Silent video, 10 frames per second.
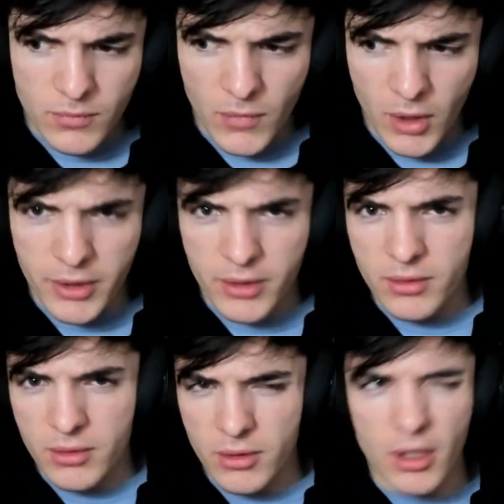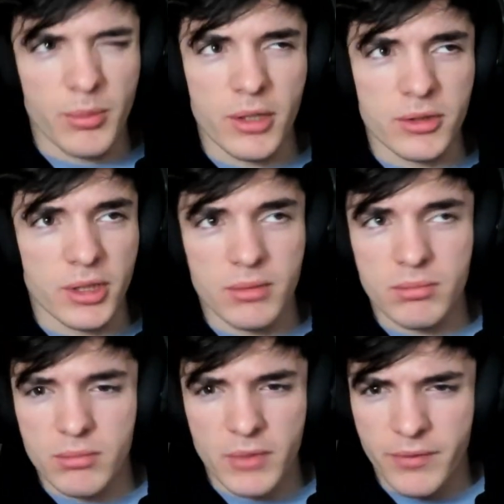on the Cardano blockchain,
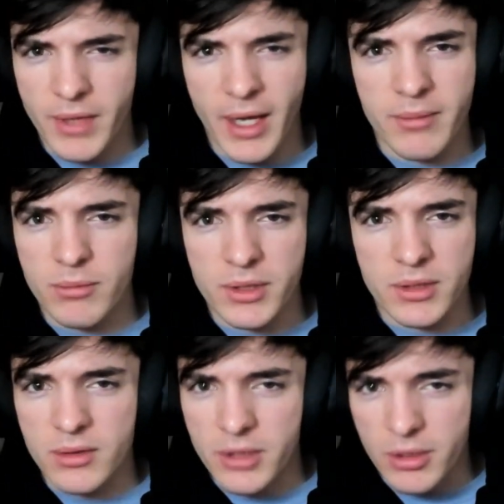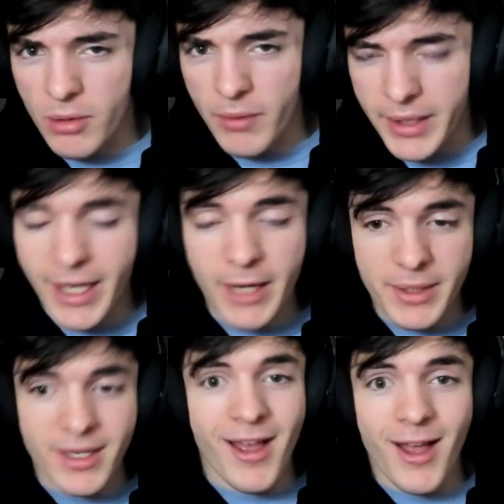if that wasn't clear already.
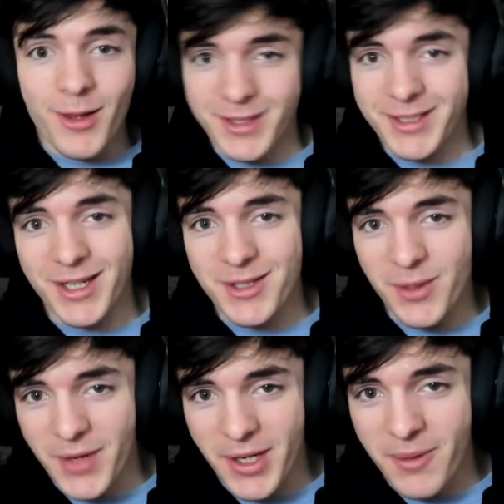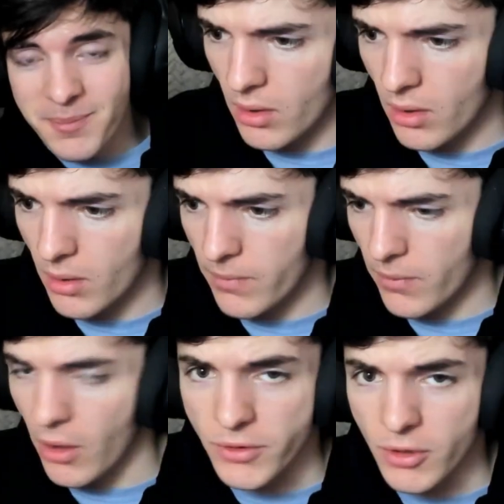Anyways, let's get into the video.
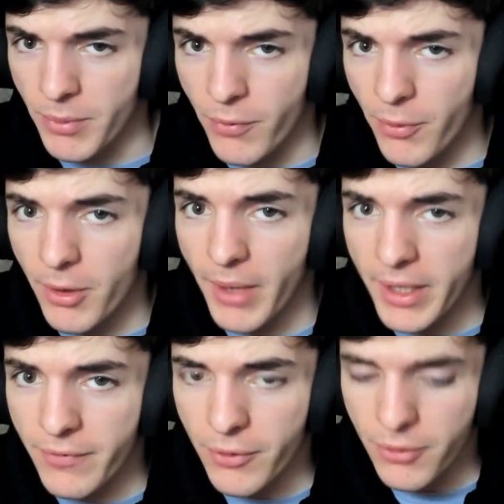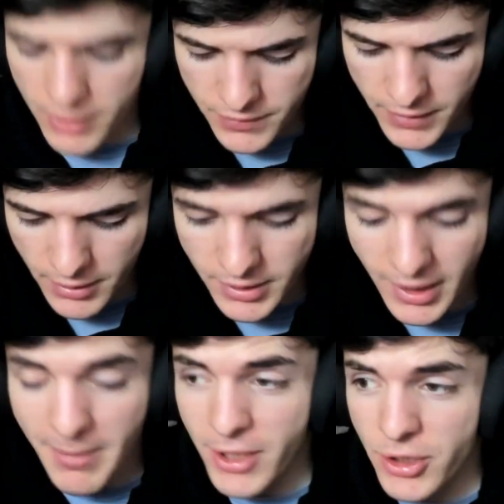Also, before we go any further in this video,
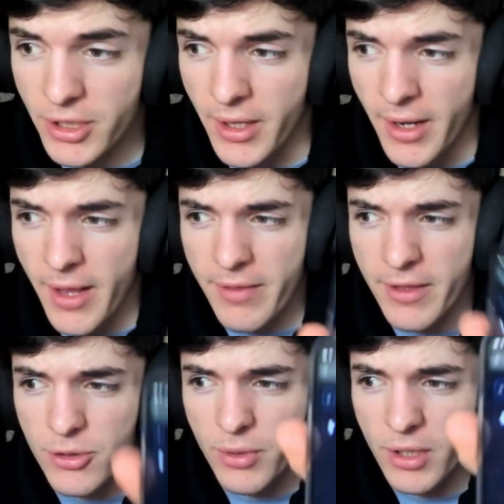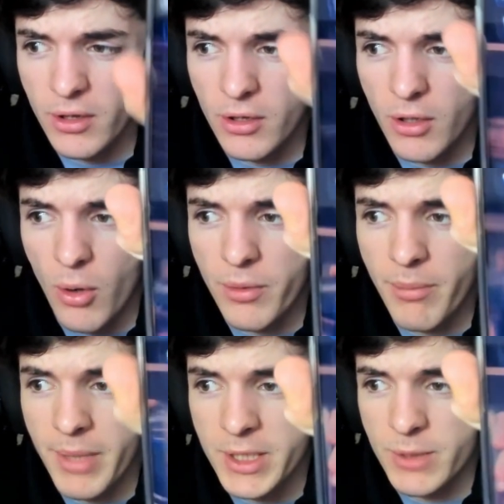did I mention that you can load
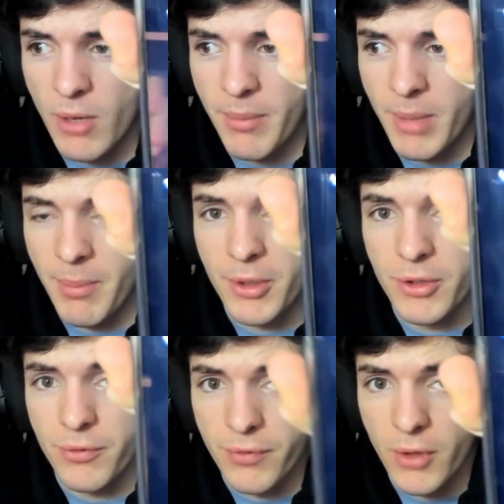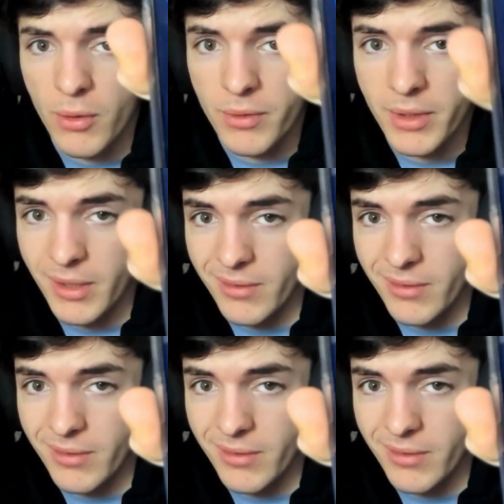MinSwap up on your phone?